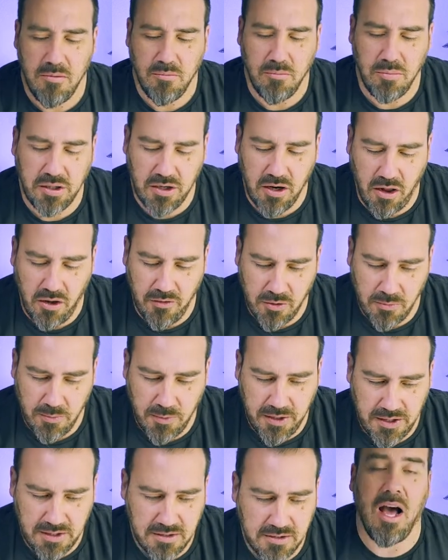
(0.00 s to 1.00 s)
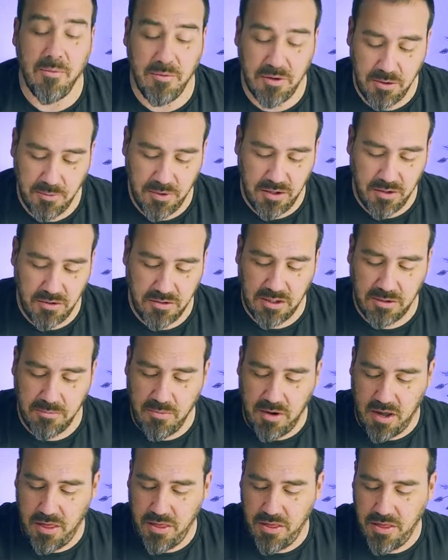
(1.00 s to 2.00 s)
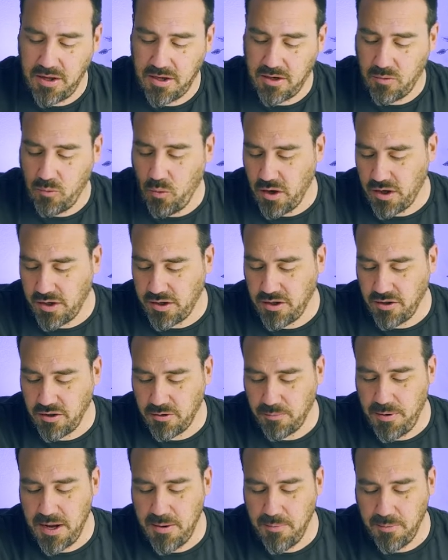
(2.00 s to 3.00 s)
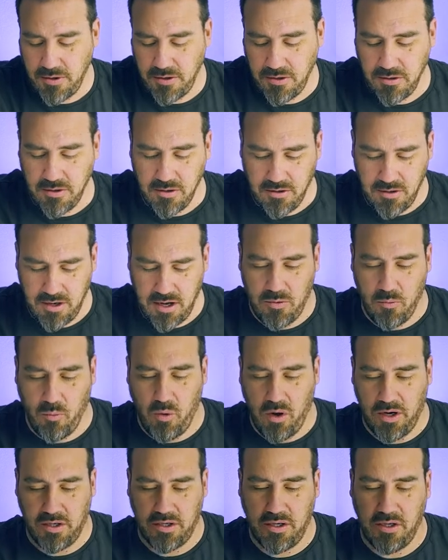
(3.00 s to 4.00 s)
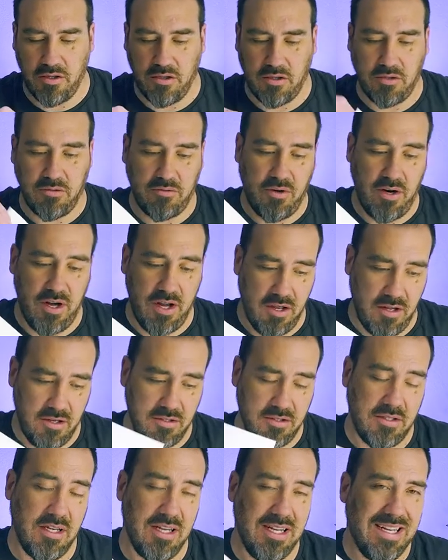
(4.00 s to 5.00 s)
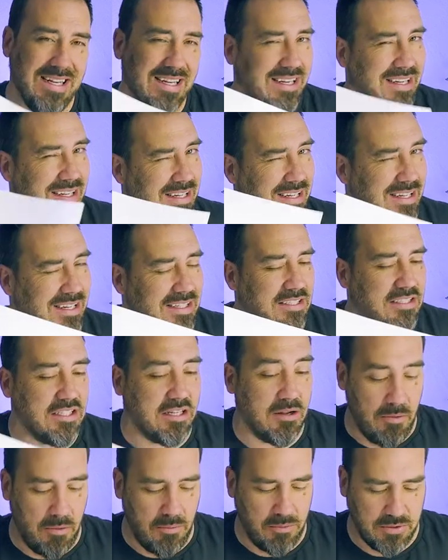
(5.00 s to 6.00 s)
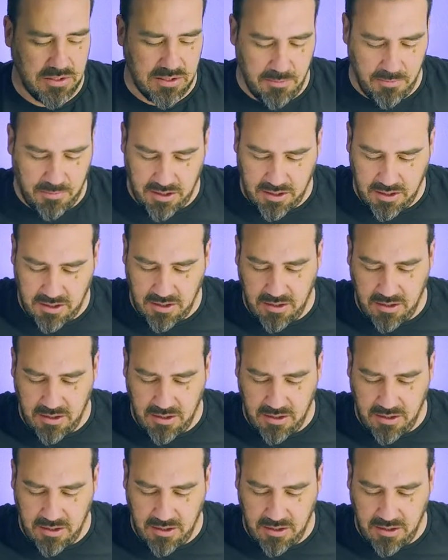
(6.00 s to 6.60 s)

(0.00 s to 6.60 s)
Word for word: bleed all over the place. I'm gonna be using my thick watercolor paper and watercolor crayons to come up with something